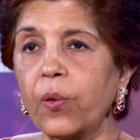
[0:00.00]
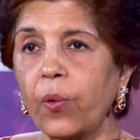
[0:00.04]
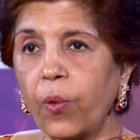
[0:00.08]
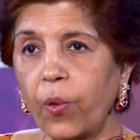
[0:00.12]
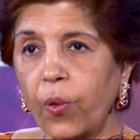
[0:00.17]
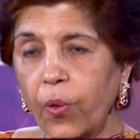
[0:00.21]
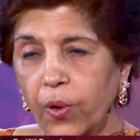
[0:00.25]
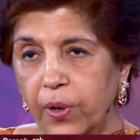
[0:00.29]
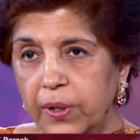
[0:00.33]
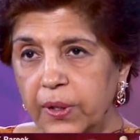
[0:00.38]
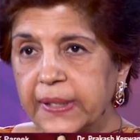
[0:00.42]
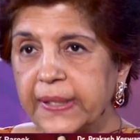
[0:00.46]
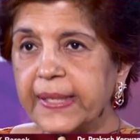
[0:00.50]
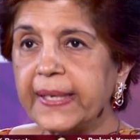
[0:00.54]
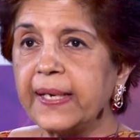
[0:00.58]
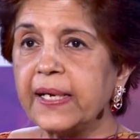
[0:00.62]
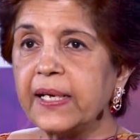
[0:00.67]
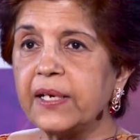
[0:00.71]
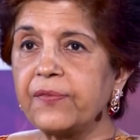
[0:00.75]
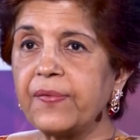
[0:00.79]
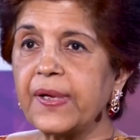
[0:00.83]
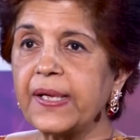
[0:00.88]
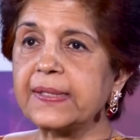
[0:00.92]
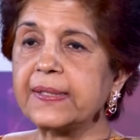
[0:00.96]
All the
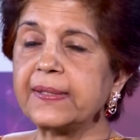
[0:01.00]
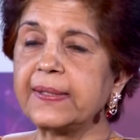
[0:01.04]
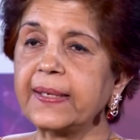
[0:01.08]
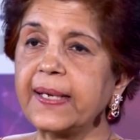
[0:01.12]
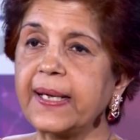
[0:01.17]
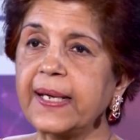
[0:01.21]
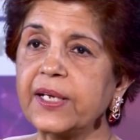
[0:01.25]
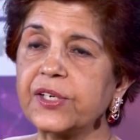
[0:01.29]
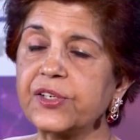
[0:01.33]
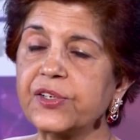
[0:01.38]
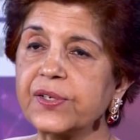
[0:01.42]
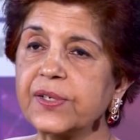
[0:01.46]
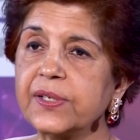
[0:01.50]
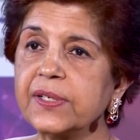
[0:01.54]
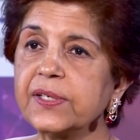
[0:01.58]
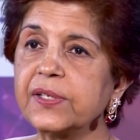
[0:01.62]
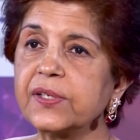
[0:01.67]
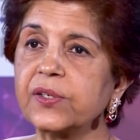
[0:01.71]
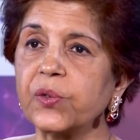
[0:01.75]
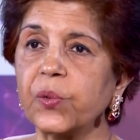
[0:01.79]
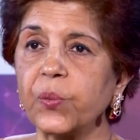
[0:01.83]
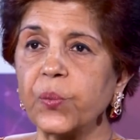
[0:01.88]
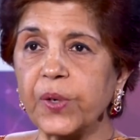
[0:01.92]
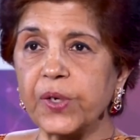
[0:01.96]

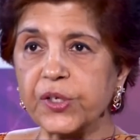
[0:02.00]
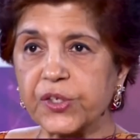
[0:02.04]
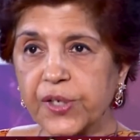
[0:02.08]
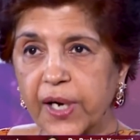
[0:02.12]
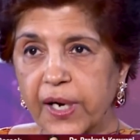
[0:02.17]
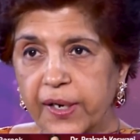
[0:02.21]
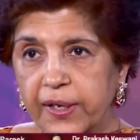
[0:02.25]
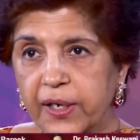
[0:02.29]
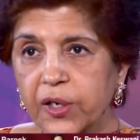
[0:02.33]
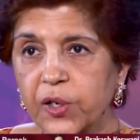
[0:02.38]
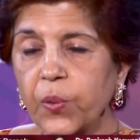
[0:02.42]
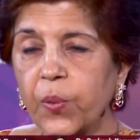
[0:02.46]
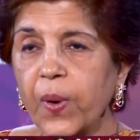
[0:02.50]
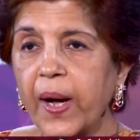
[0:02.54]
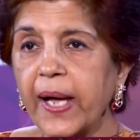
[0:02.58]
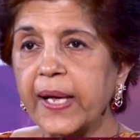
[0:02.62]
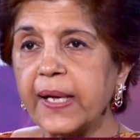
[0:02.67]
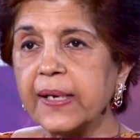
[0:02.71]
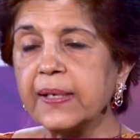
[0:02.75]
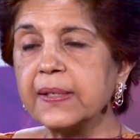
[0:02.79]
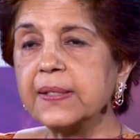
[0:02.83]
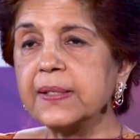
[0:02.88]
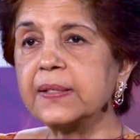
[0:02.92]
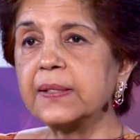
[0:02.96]
investigations which are
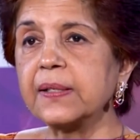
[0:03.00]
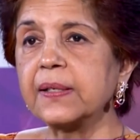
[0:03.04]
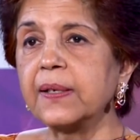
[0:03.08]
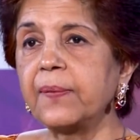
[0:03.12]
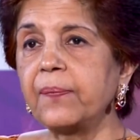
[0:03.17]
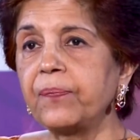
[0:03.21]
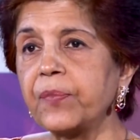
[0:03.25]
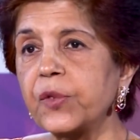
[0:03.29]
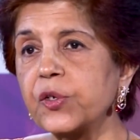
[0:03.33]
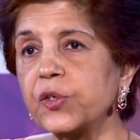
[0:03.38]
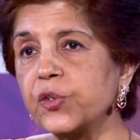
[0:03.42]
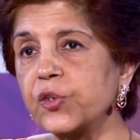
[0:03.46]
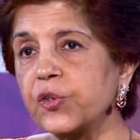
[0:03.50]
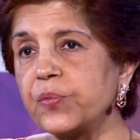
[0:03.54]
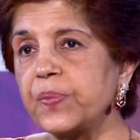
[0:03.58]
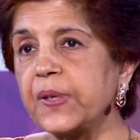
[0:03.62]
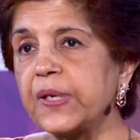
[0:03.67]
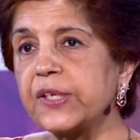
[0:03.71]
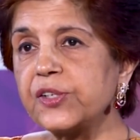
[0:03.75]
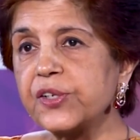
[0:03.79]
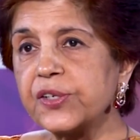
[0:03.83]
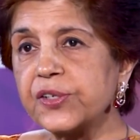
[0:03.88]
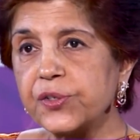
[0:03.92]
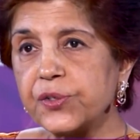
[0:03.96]
required should be
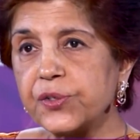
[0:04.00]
